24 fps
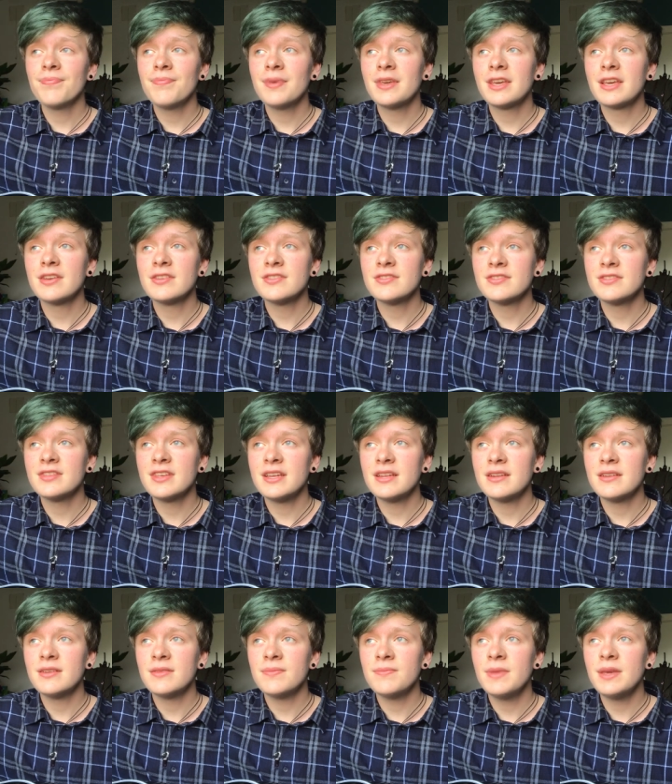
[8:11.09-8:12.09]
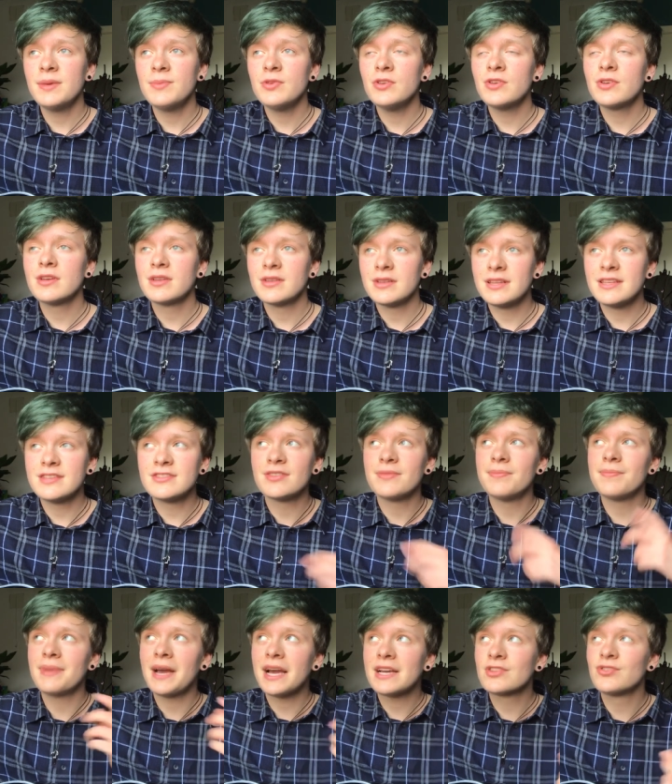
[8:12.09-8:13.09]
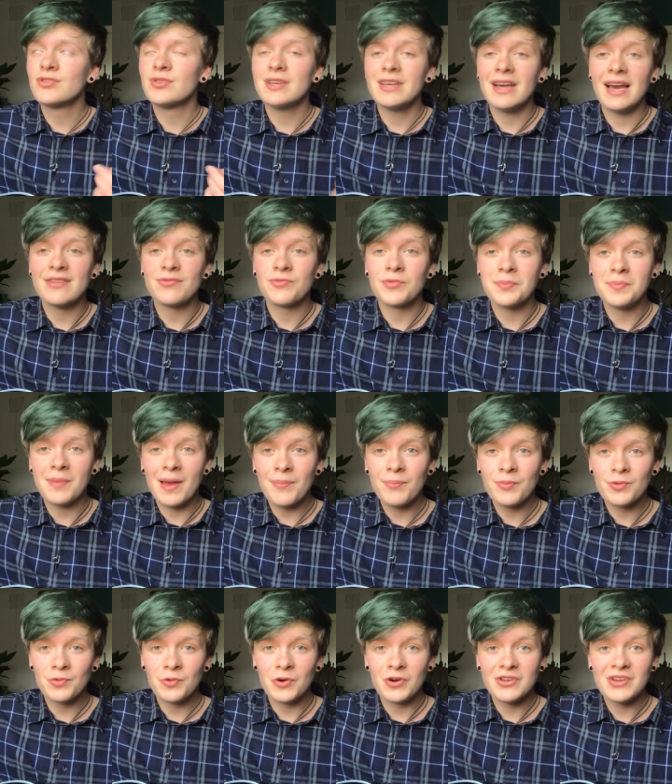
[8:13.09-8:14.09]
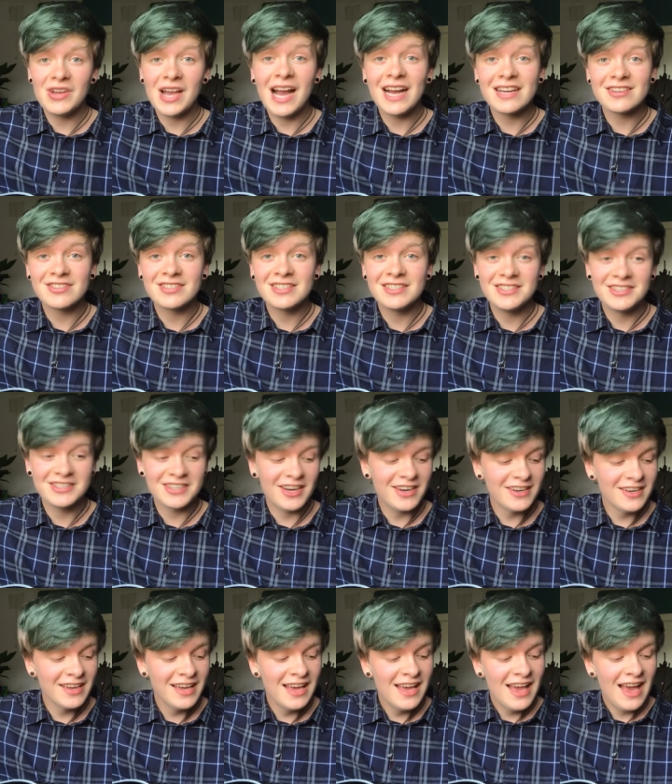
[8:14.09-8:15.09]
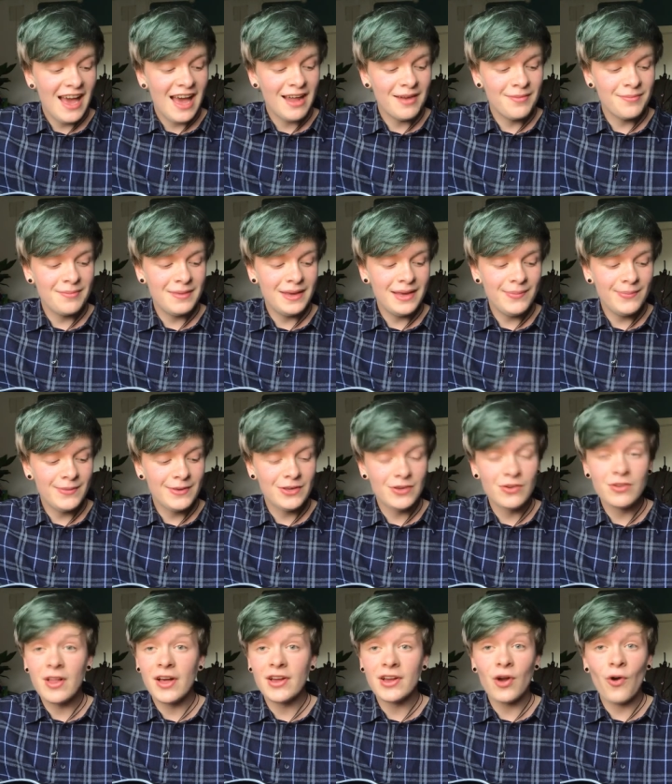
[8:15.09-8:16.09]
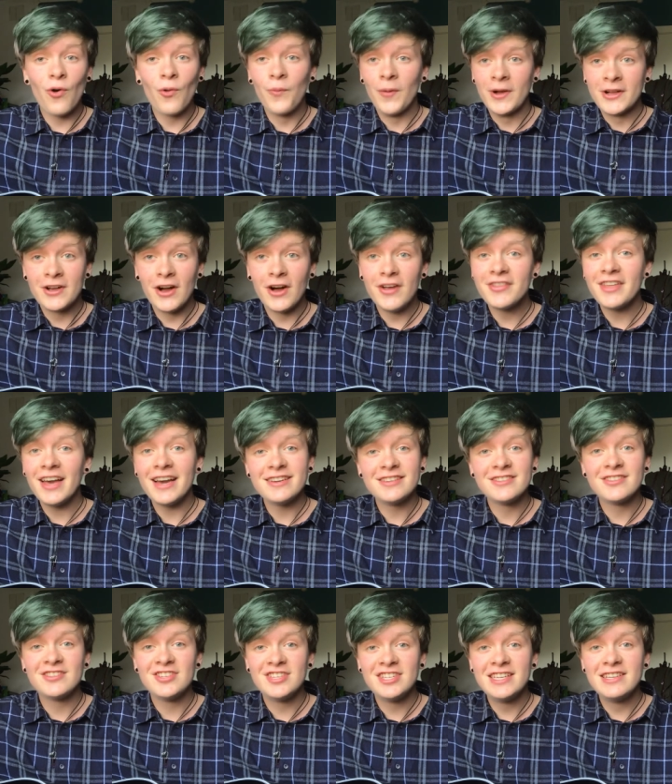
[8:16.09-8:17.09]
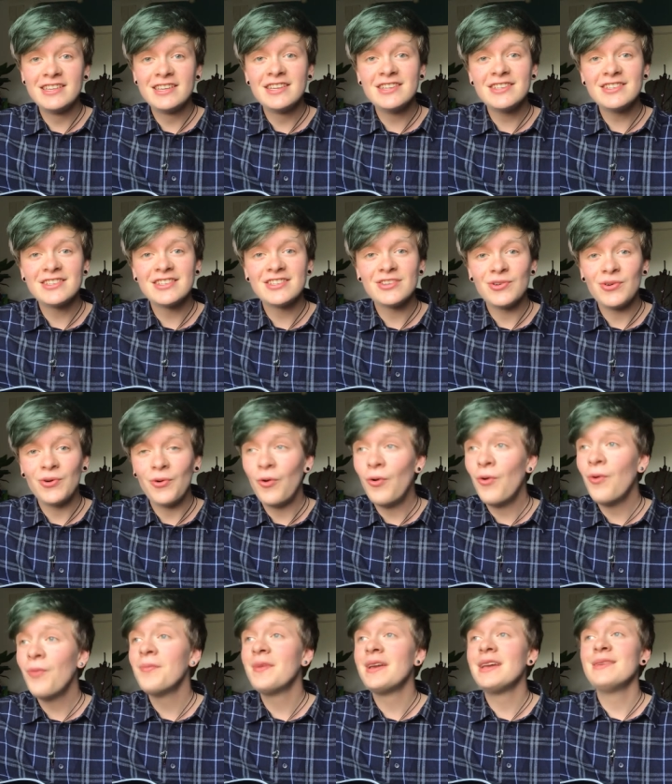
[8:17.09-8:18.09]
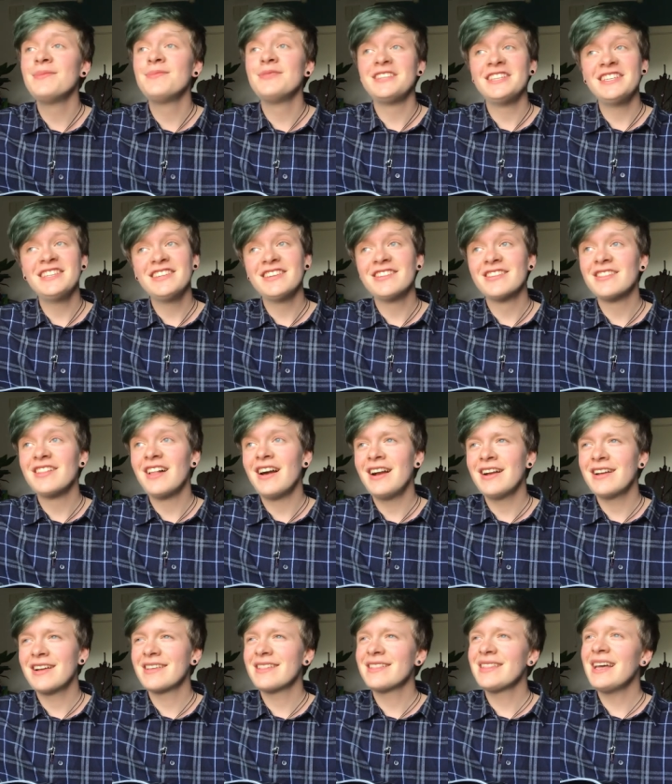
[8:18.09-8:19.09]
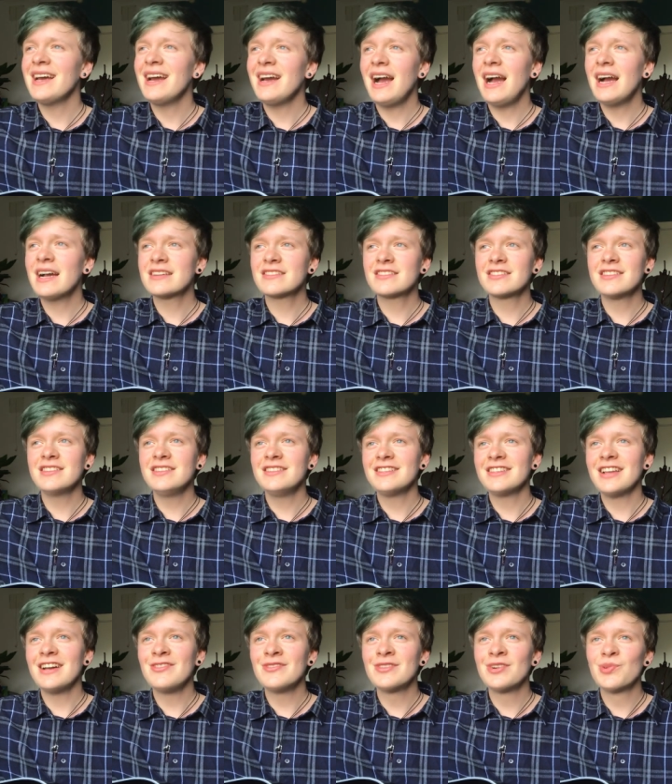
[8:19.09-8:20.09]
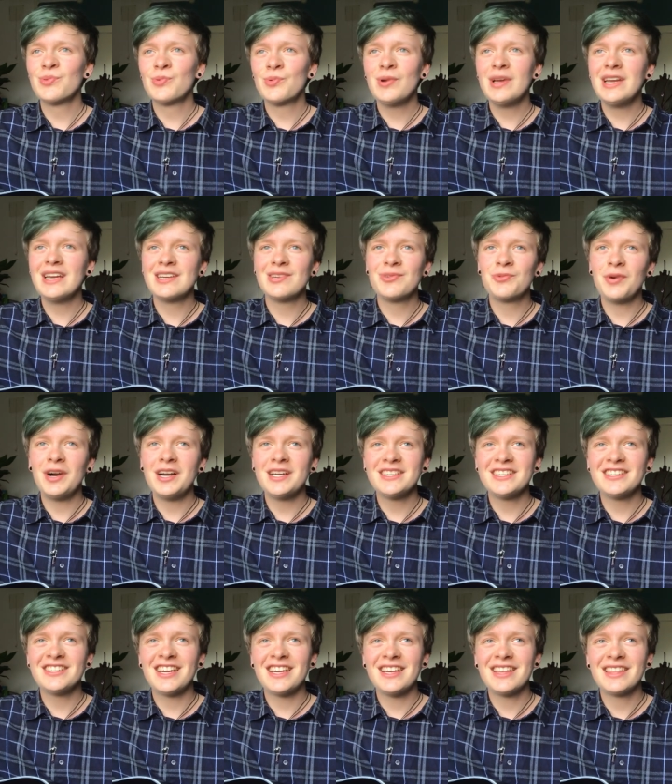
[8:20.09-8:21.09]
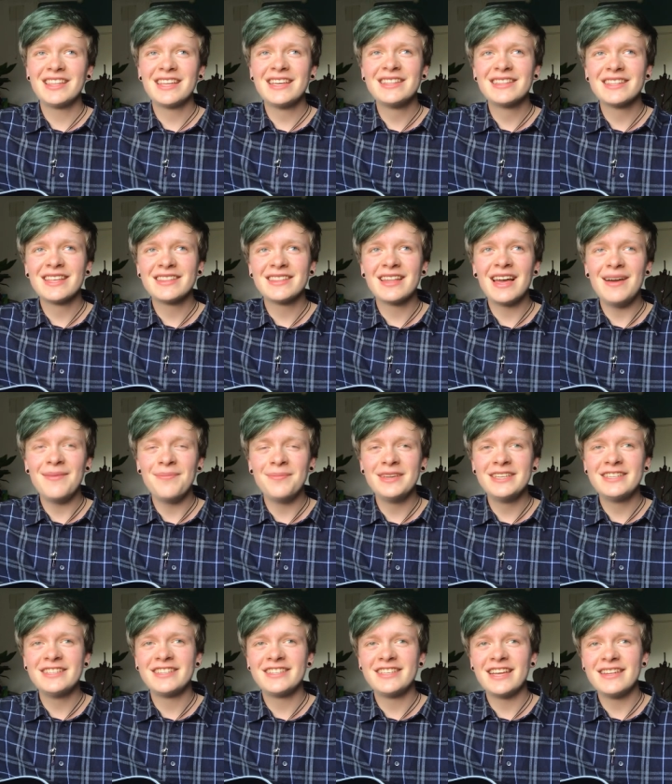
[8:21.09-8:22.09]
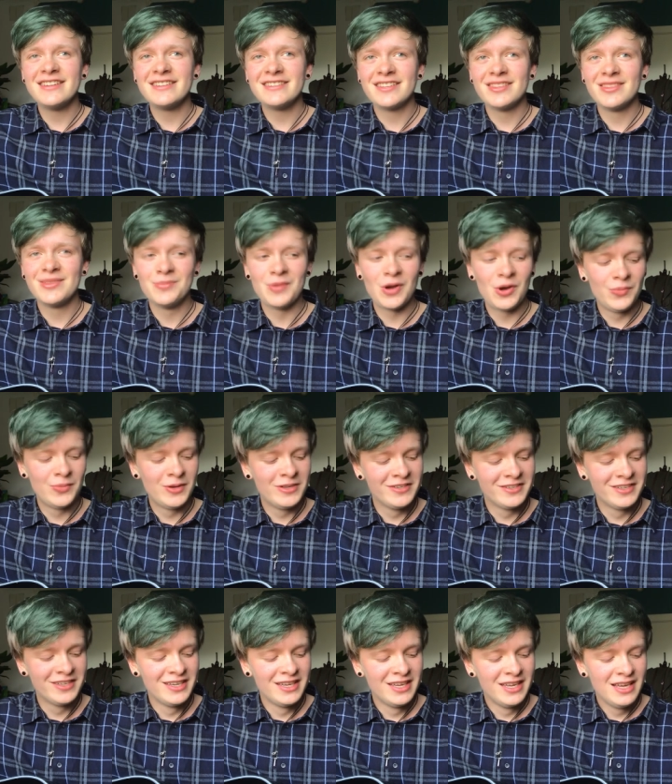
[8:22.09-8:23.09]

because then maybe you can listen back to it and remember what you actually sung, and maybe you're like, oh my god, that is genius, or maybe you're like, that actually sounded weird, why did I think that made sense in the moment?